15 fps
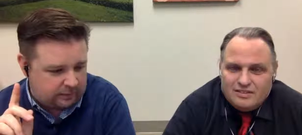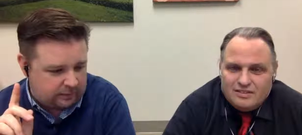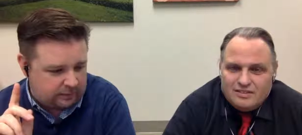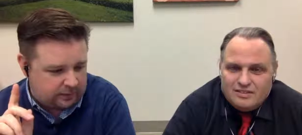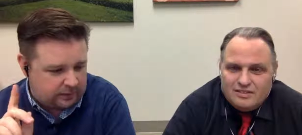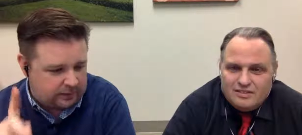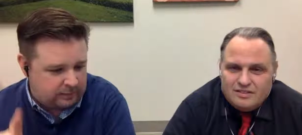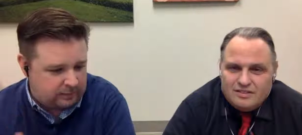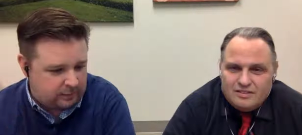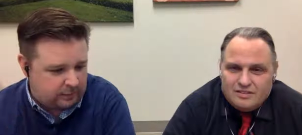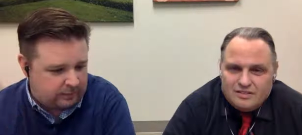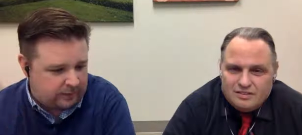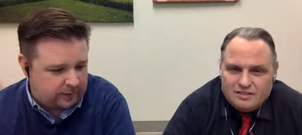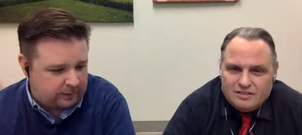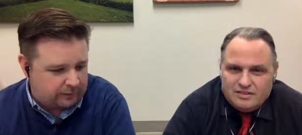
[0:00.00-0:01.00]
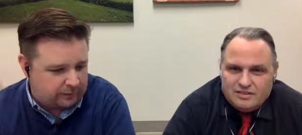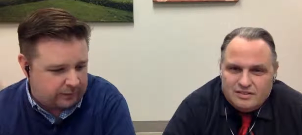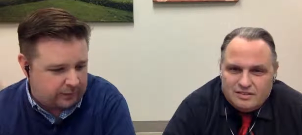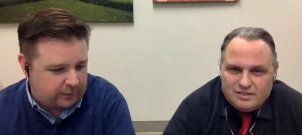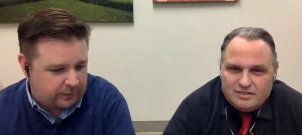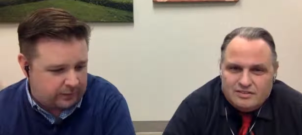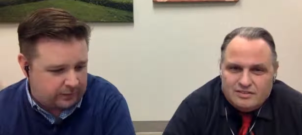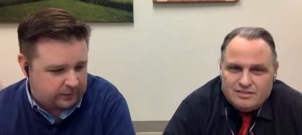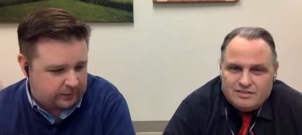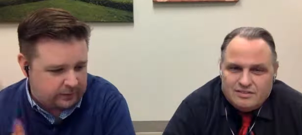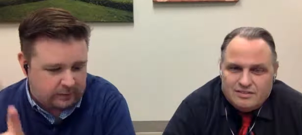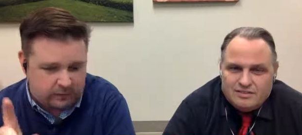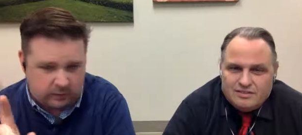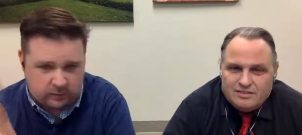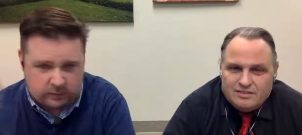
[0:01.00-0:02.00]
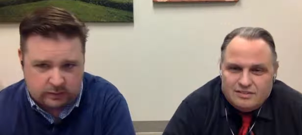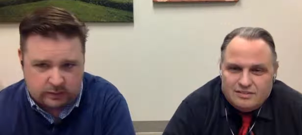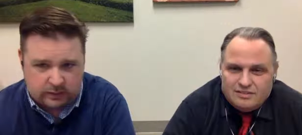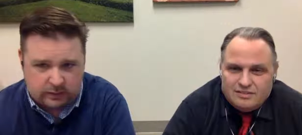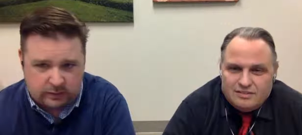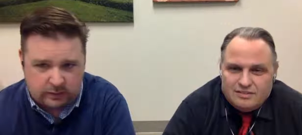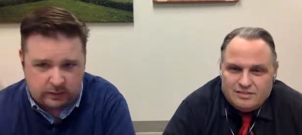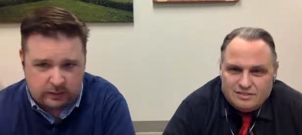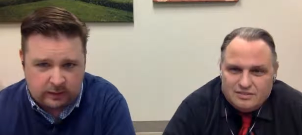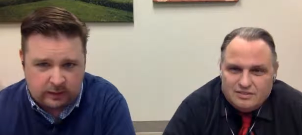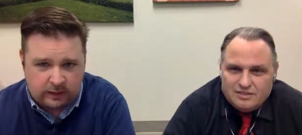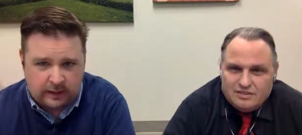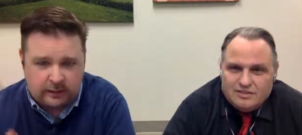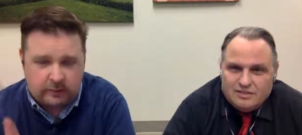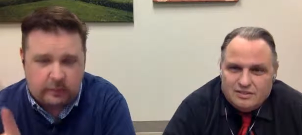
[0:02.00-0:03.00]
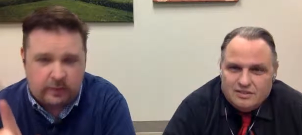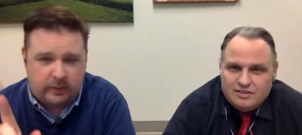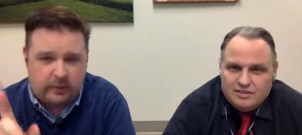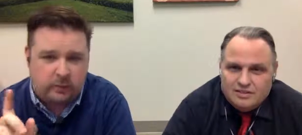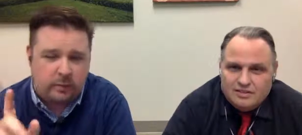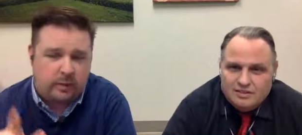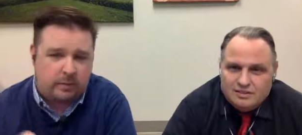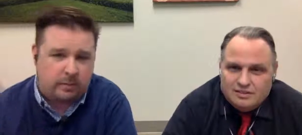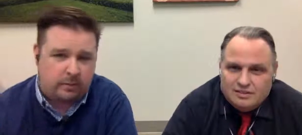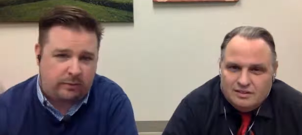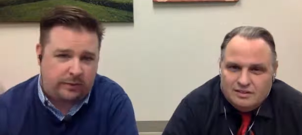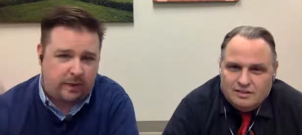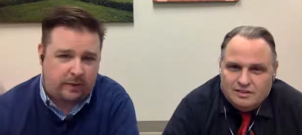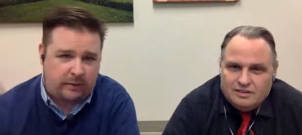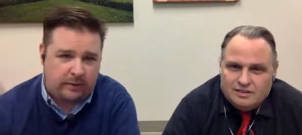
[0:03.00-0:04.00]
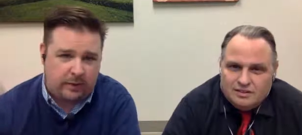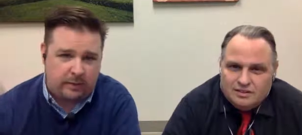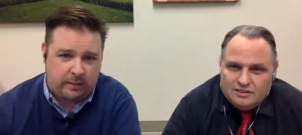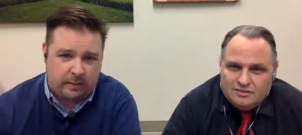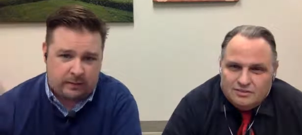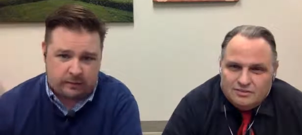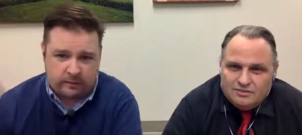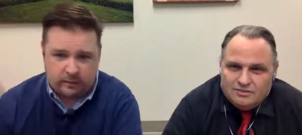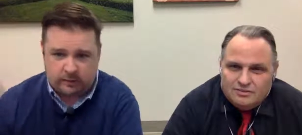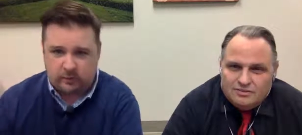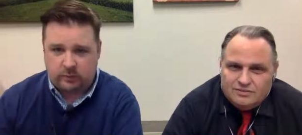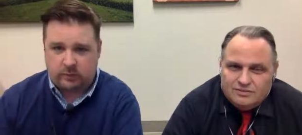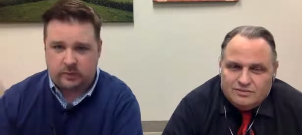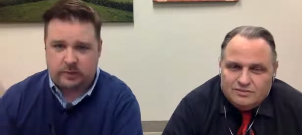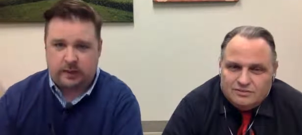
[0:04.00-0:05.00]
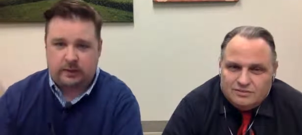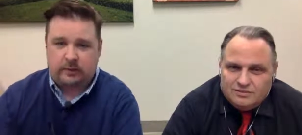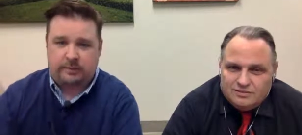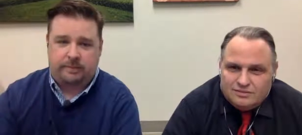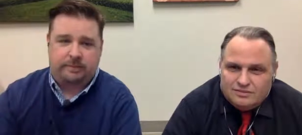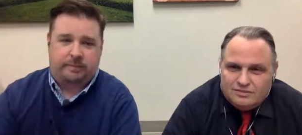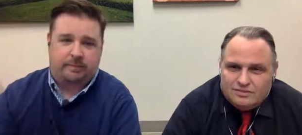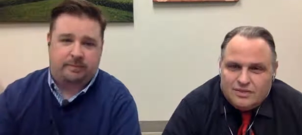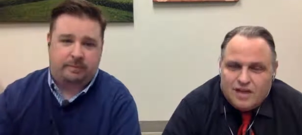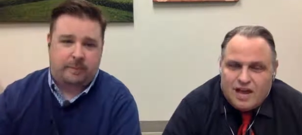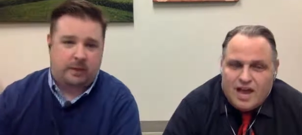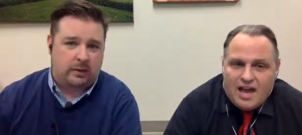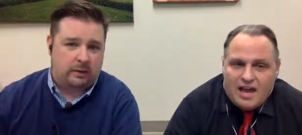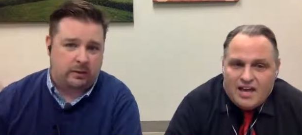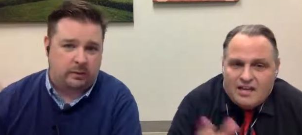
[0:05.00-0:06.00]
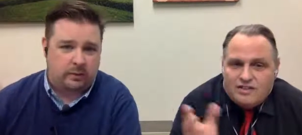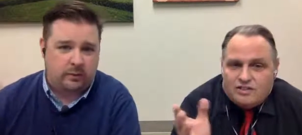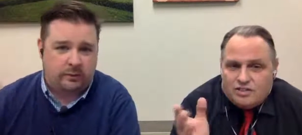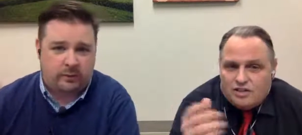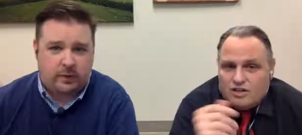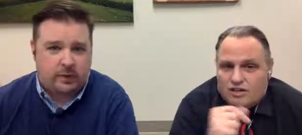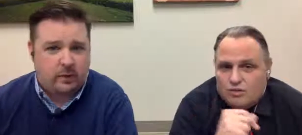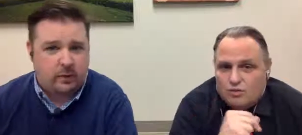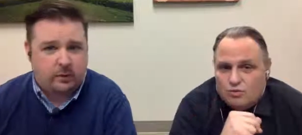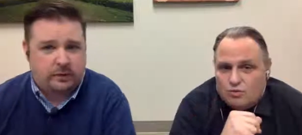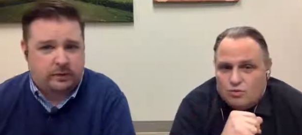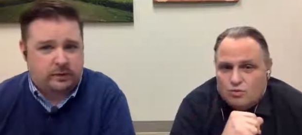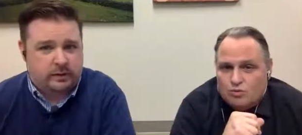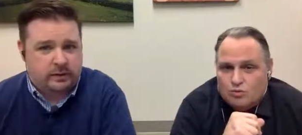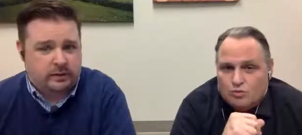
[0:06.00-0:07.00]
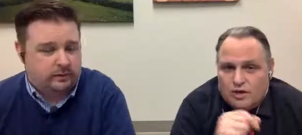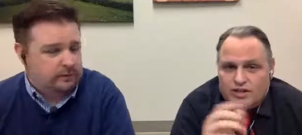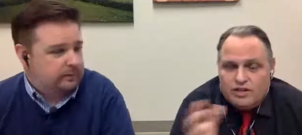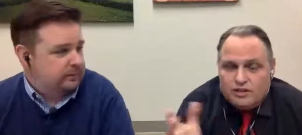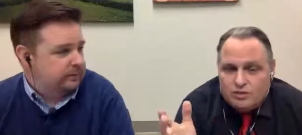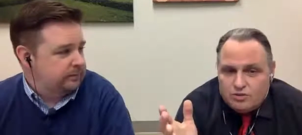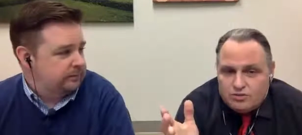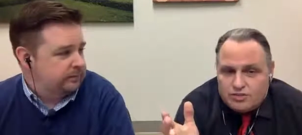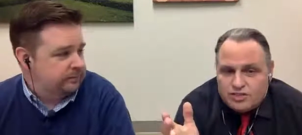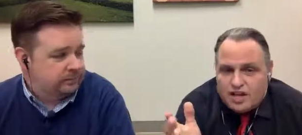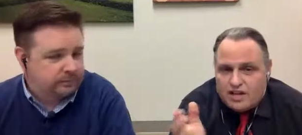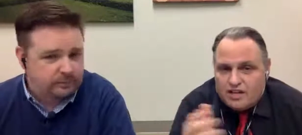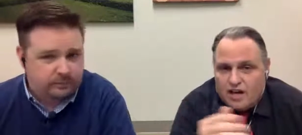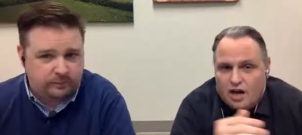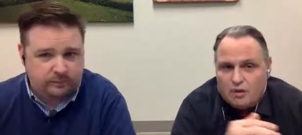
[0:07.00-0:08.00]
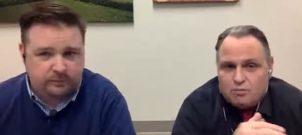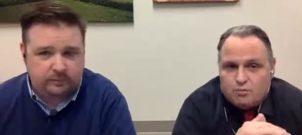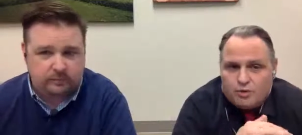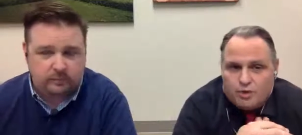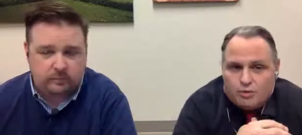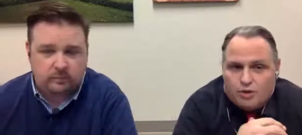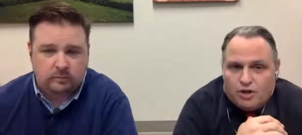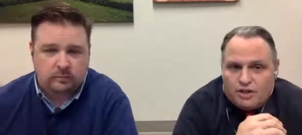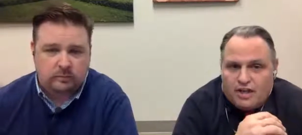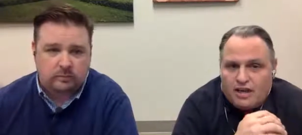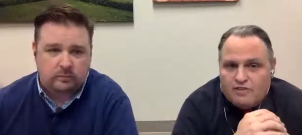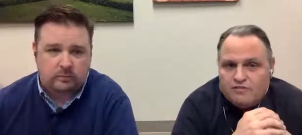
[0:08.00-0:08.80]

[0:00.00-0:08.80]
Speaker 1: LinkedIn profile fundamentals for the social seller as well as Twitter profile fundamentals for the social seller.
Speaker 2: And those are two free courses. When you sign up, we will have